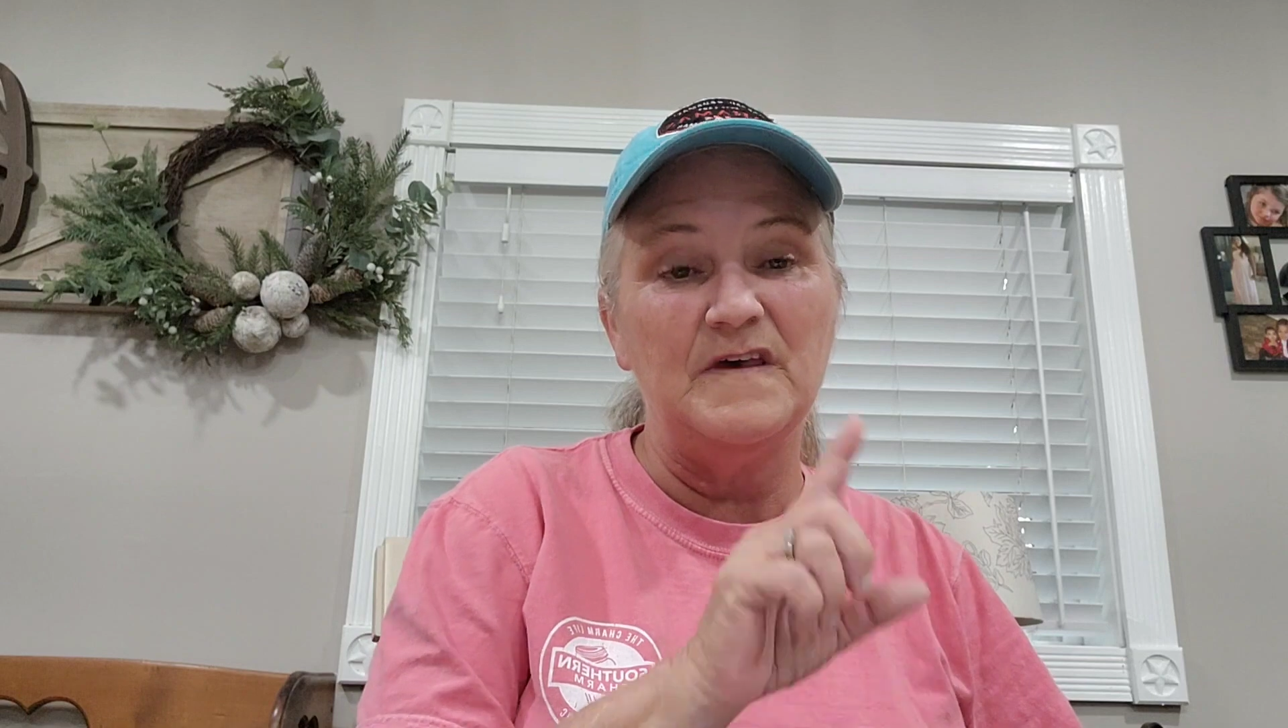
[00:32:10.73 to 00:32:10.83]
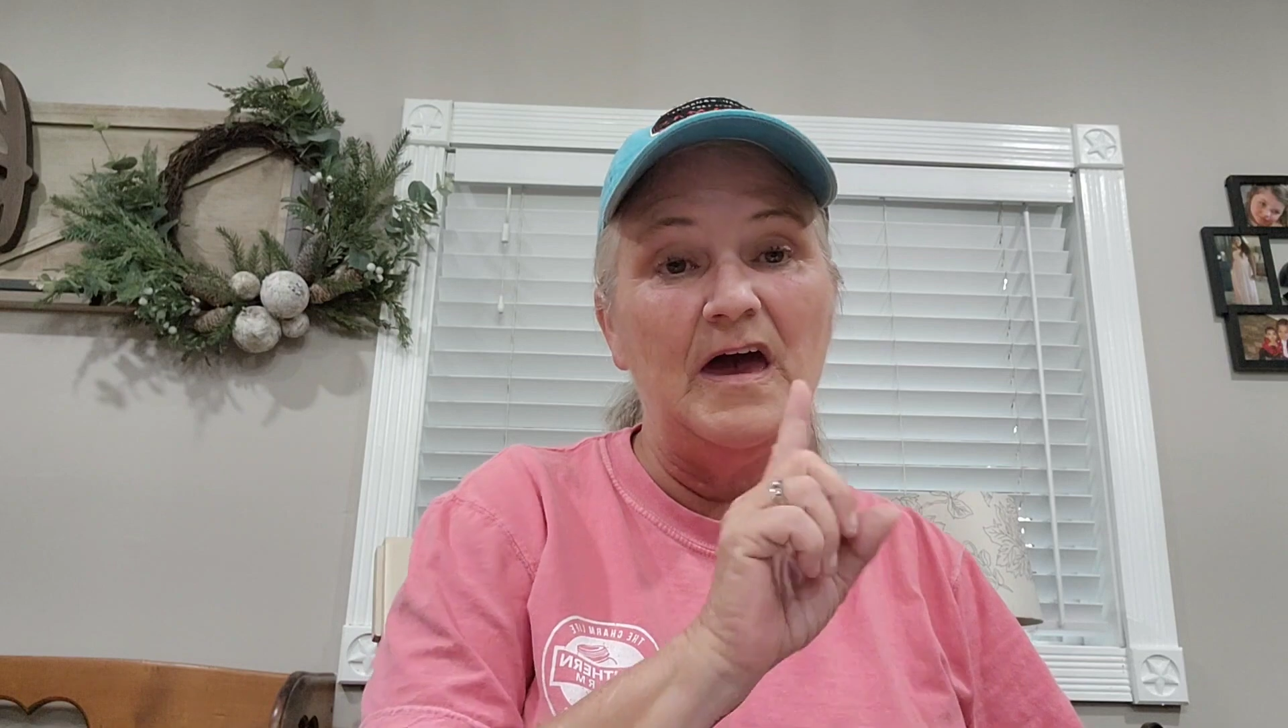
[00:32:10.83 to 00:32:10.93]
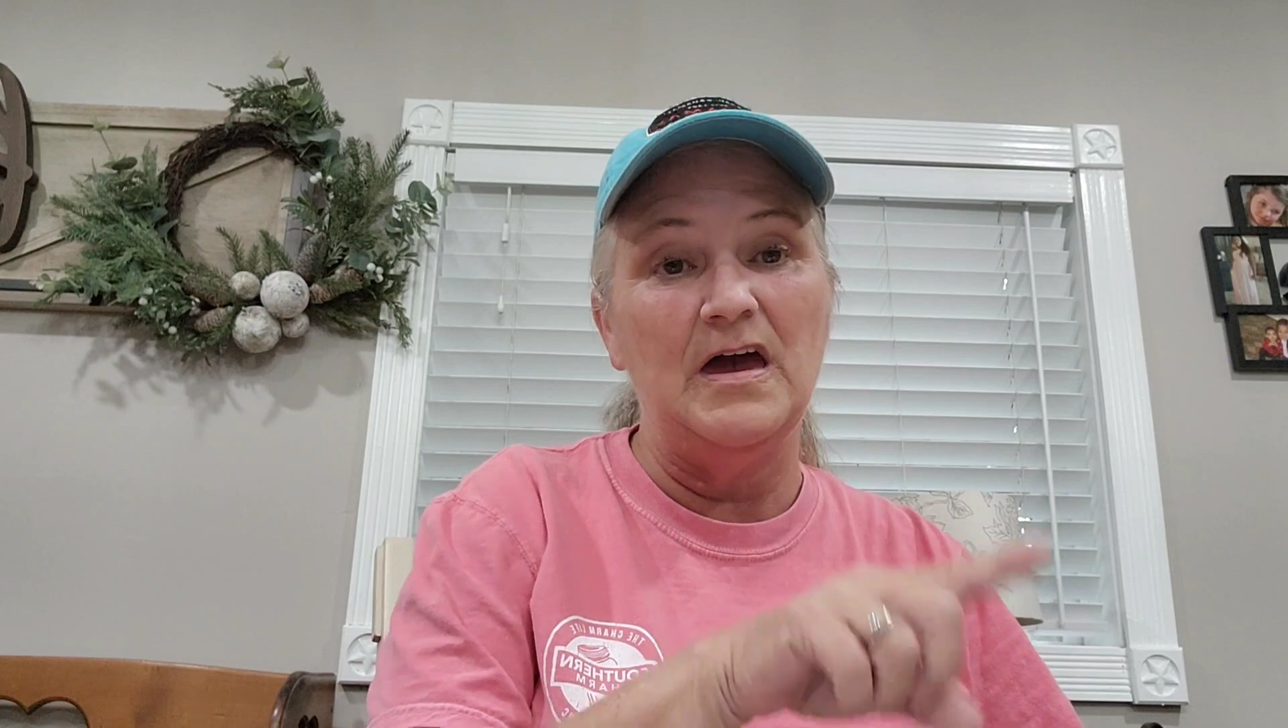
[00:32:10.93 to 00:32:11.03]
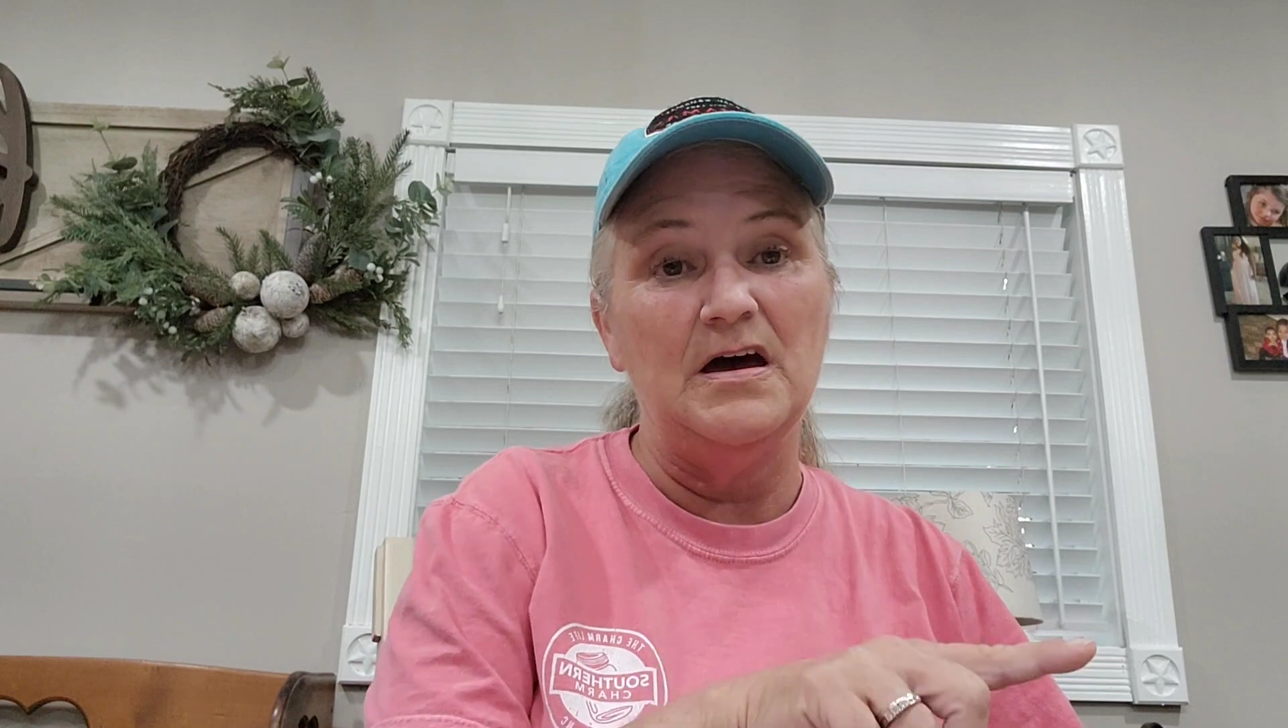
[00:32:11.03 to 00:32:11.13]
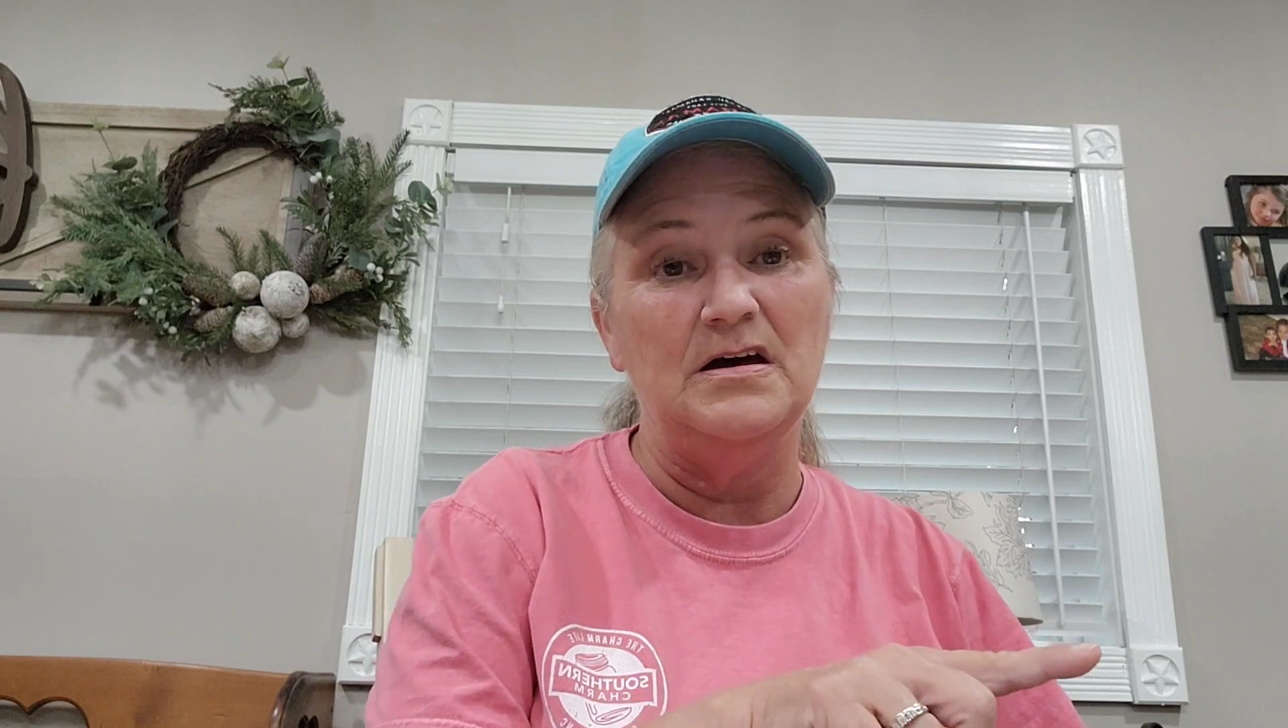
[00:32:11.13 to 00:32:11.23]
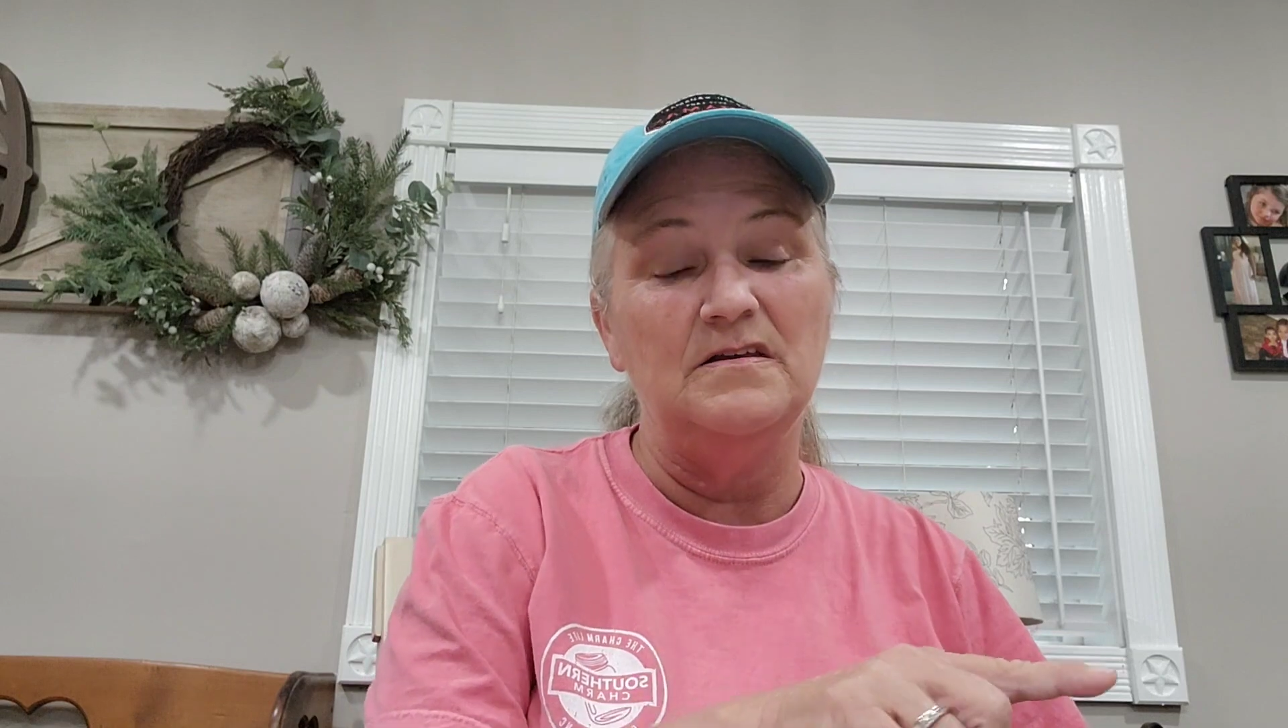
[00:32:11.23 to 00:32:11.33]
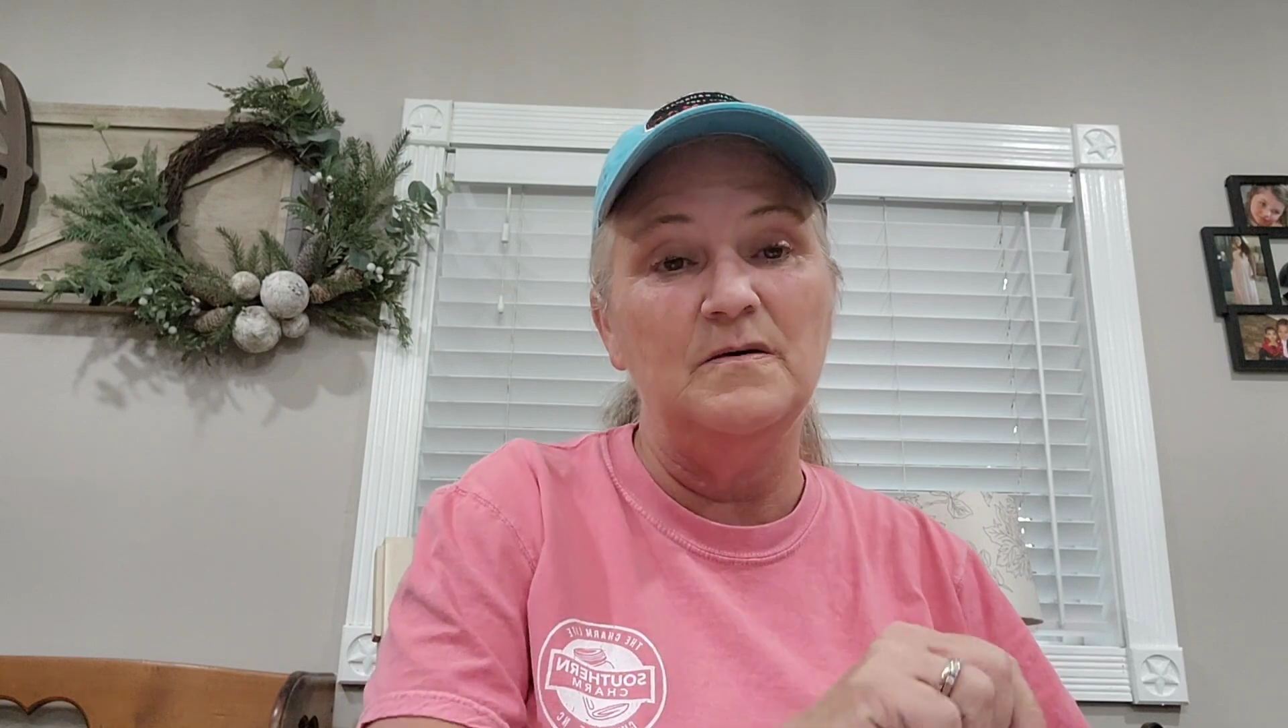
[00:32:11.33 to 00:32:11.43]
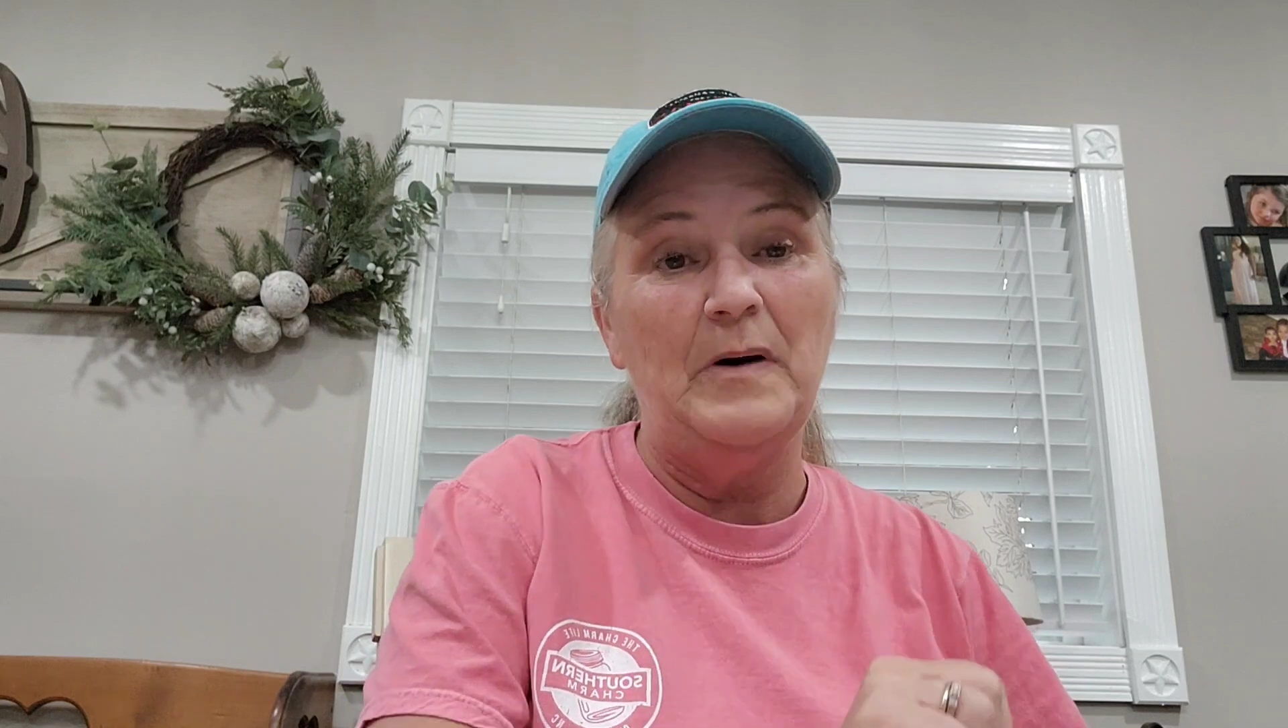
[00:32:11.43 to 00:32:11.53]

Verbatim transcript: and the